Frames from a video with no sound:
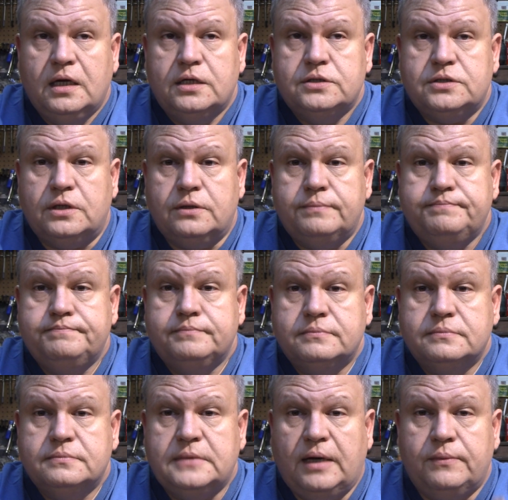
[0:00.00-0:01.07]
So
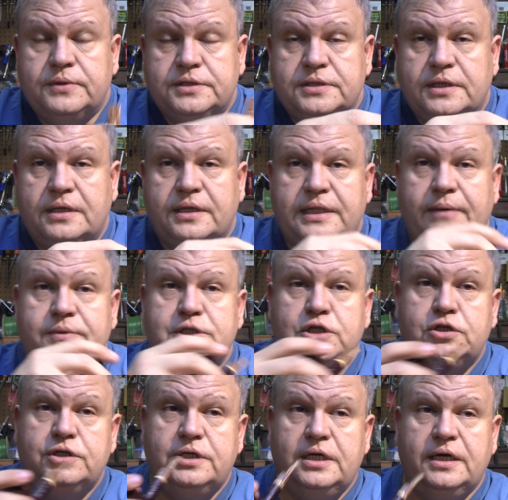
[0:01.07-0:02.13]
that was a
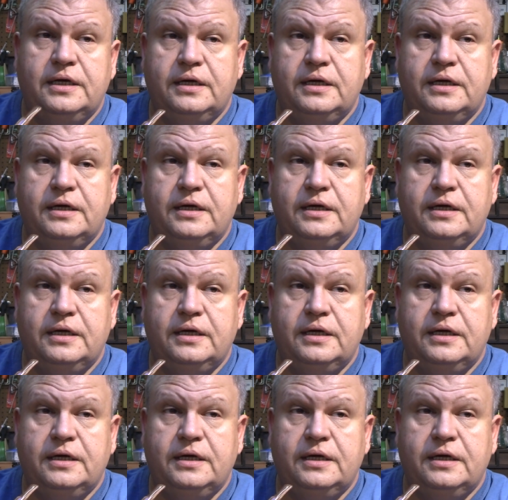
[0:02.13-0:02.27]
good